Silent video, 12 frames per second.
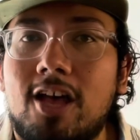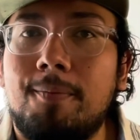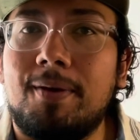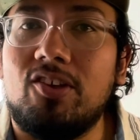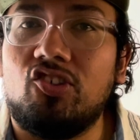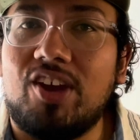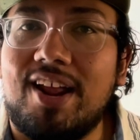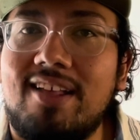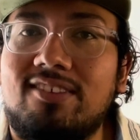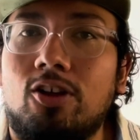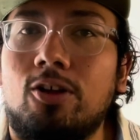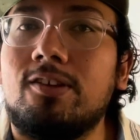up is
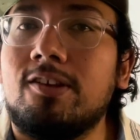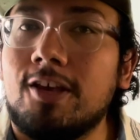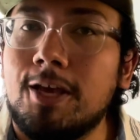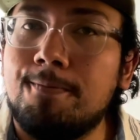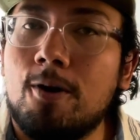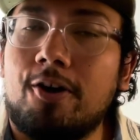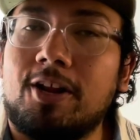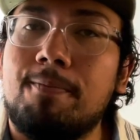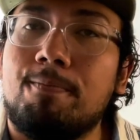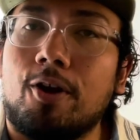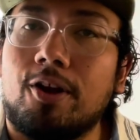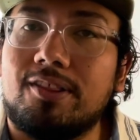Shannon's little tea party
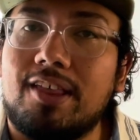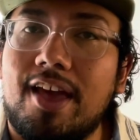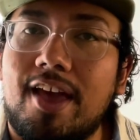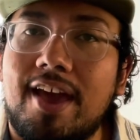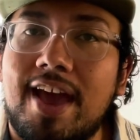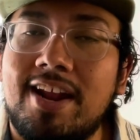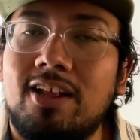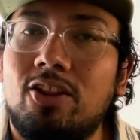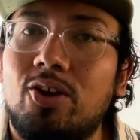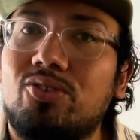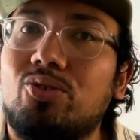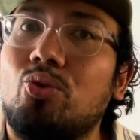birthday, and it
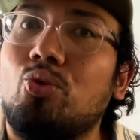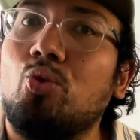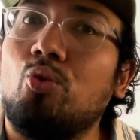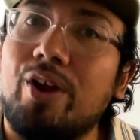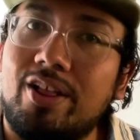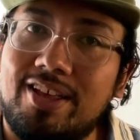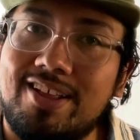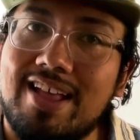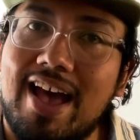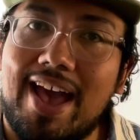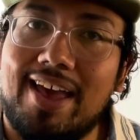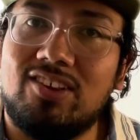looks really
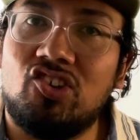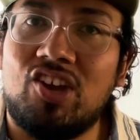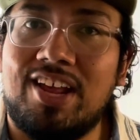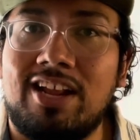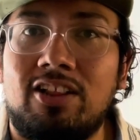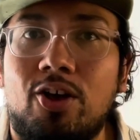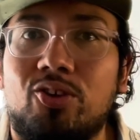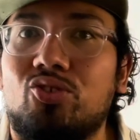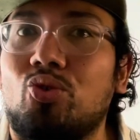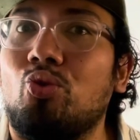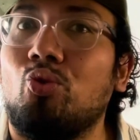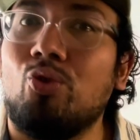nice. Shannon looks
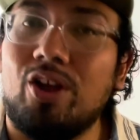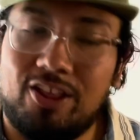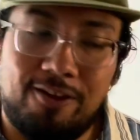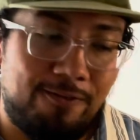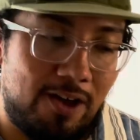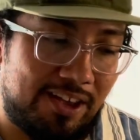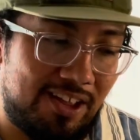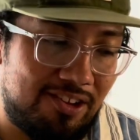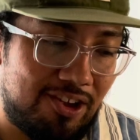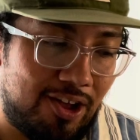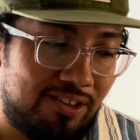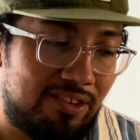really fucking
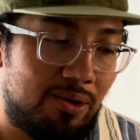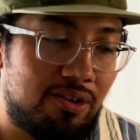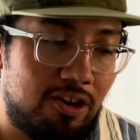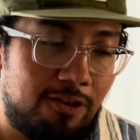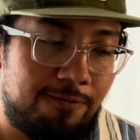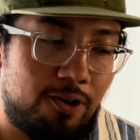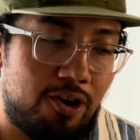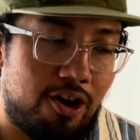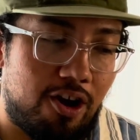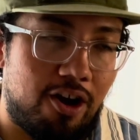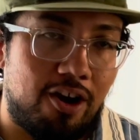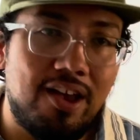good, so good for
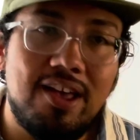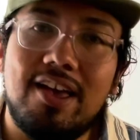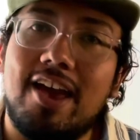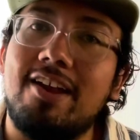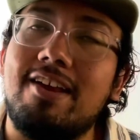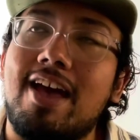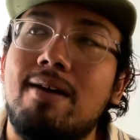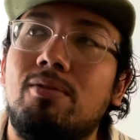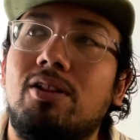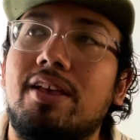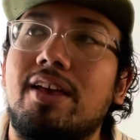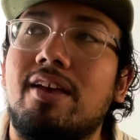her. And
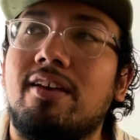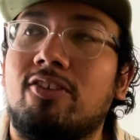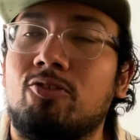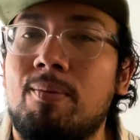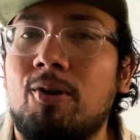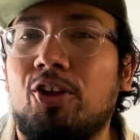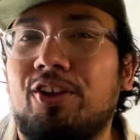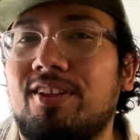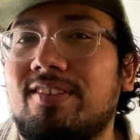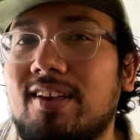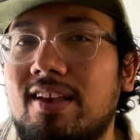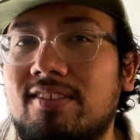Emily, because remember earlier
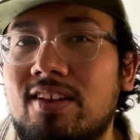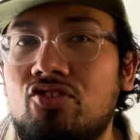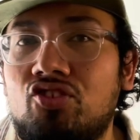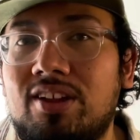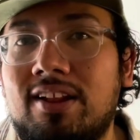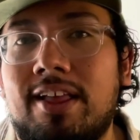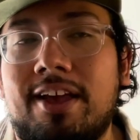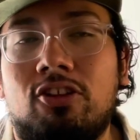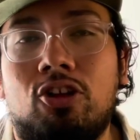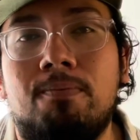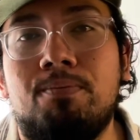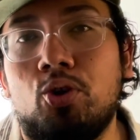this season, she did, like, a
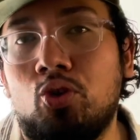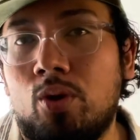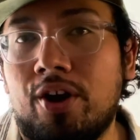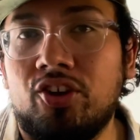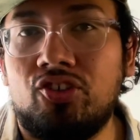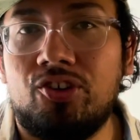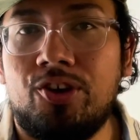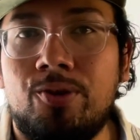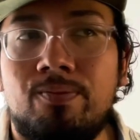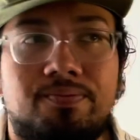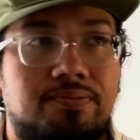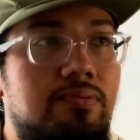little boudoir shoot?